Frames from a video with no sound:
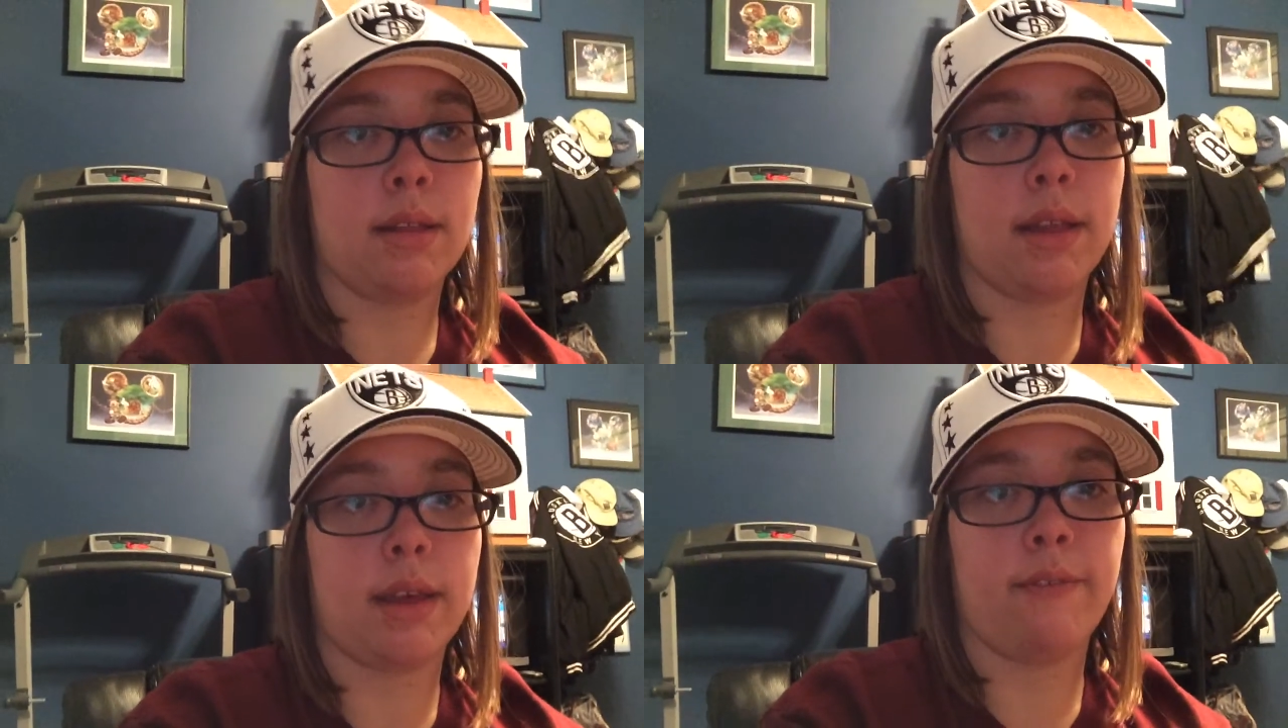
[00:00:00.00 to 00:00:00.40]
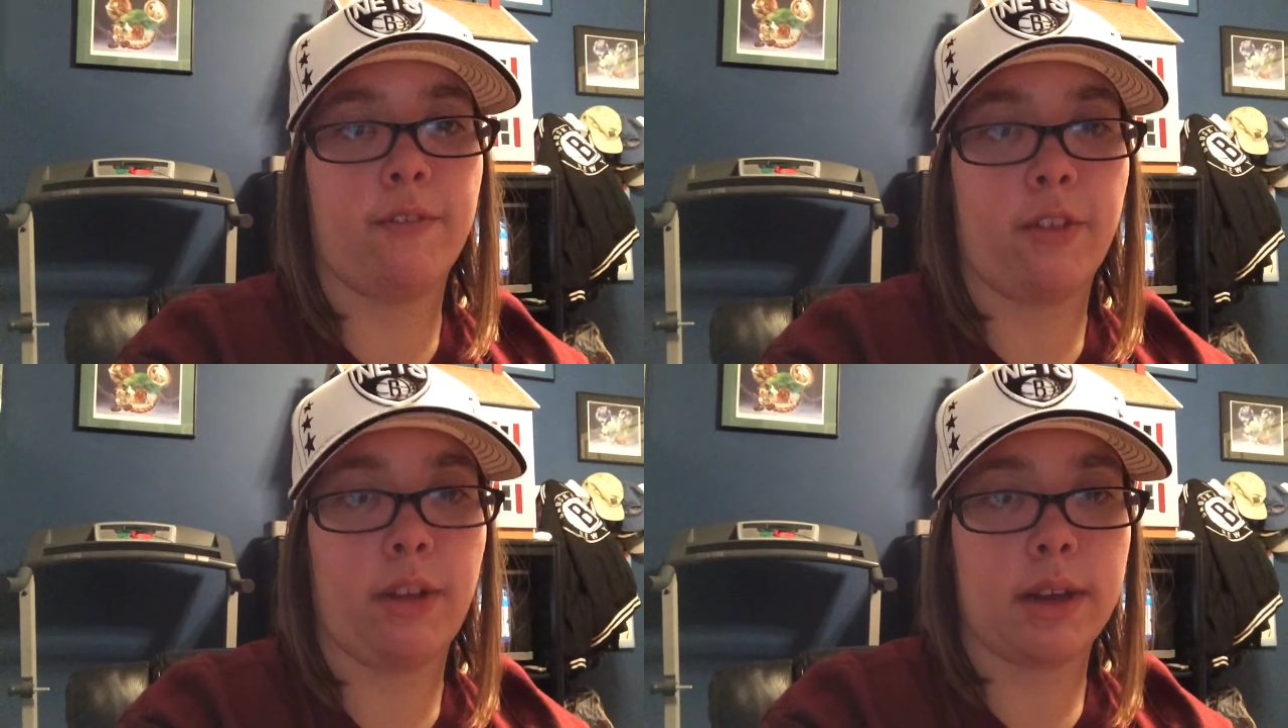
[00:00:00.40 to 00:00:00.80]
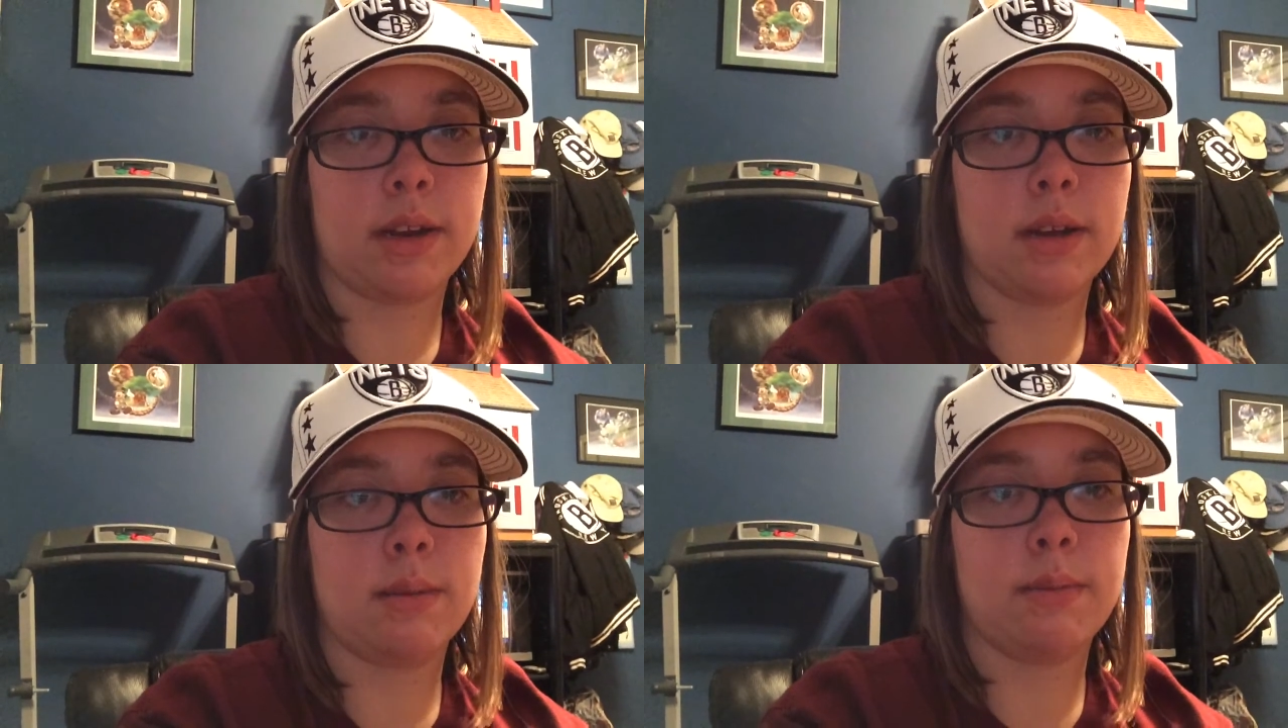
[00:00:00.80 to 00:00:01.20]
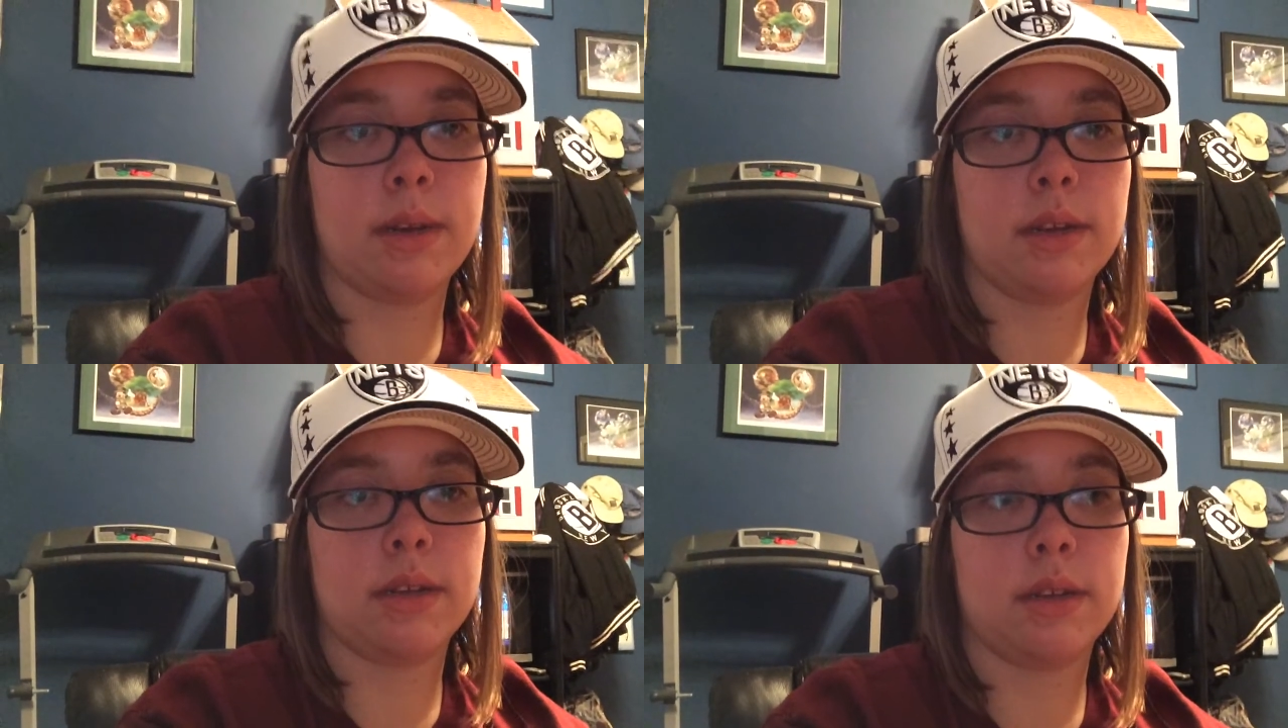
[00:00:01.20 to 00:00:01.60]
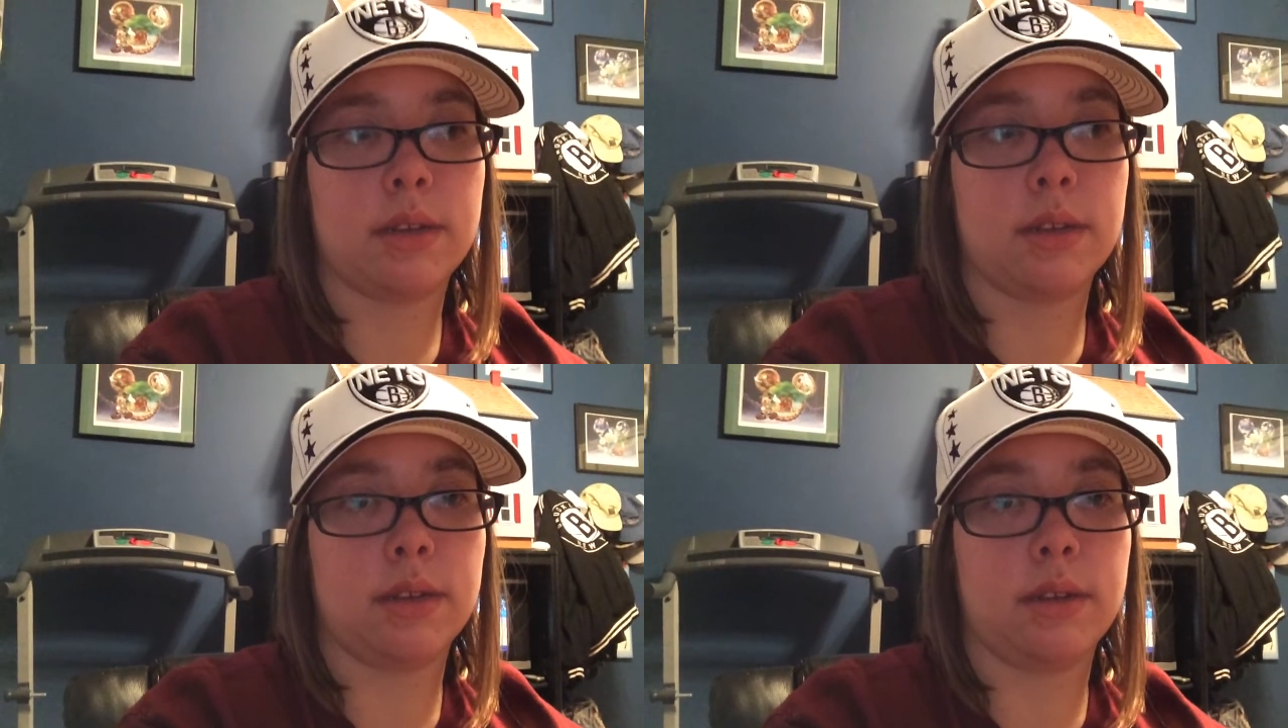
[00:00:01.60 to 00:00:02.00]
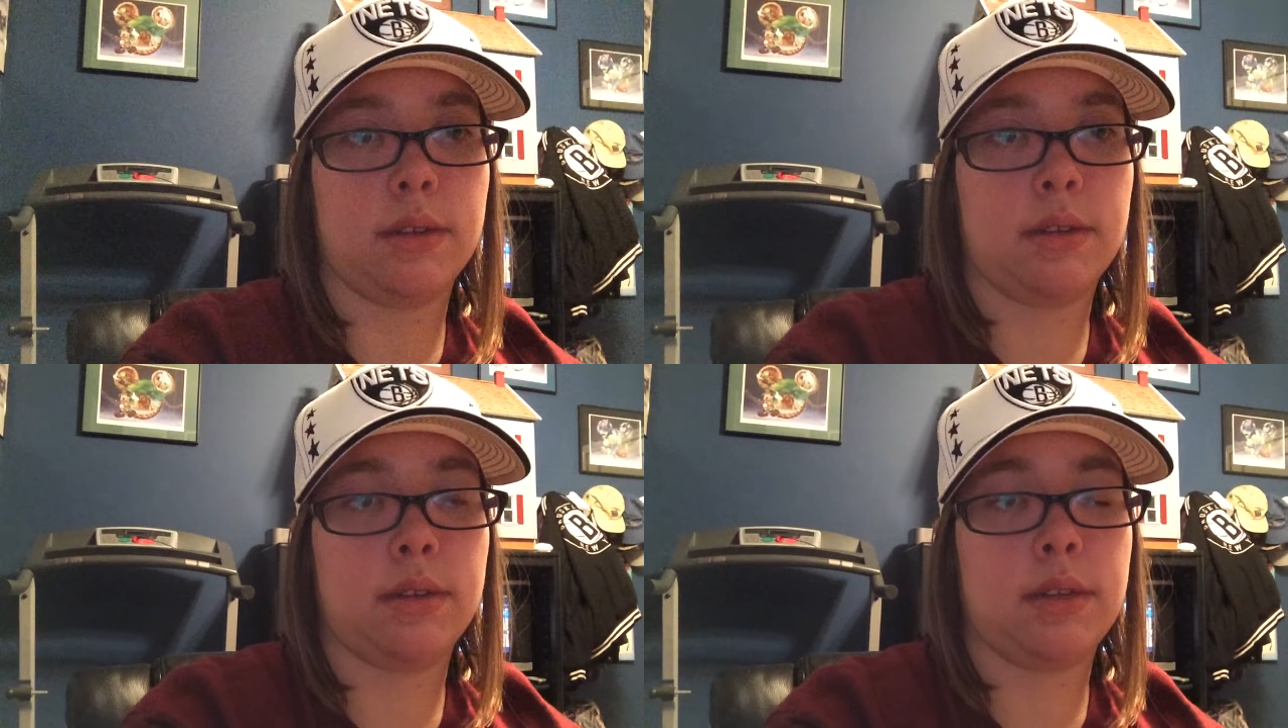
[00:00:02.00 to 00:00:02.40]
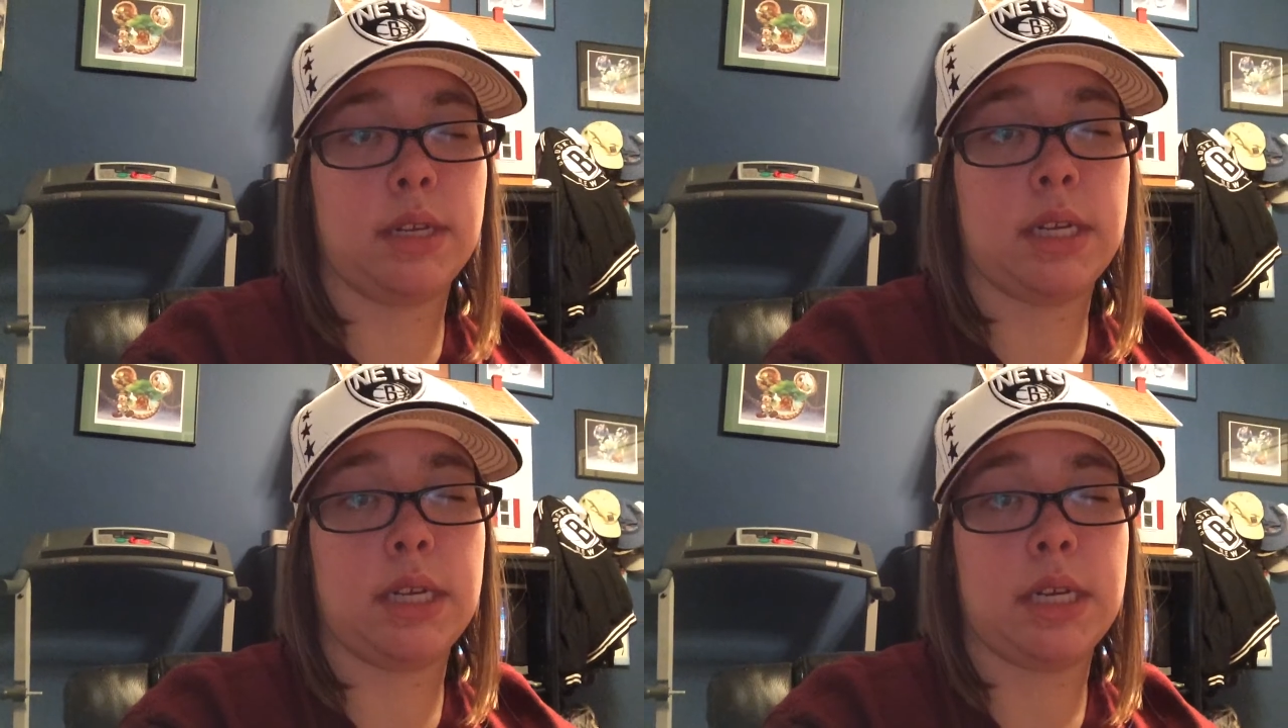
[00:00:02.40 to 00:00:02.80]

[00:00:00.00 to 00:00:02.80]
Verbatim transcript: Like, I've liked them since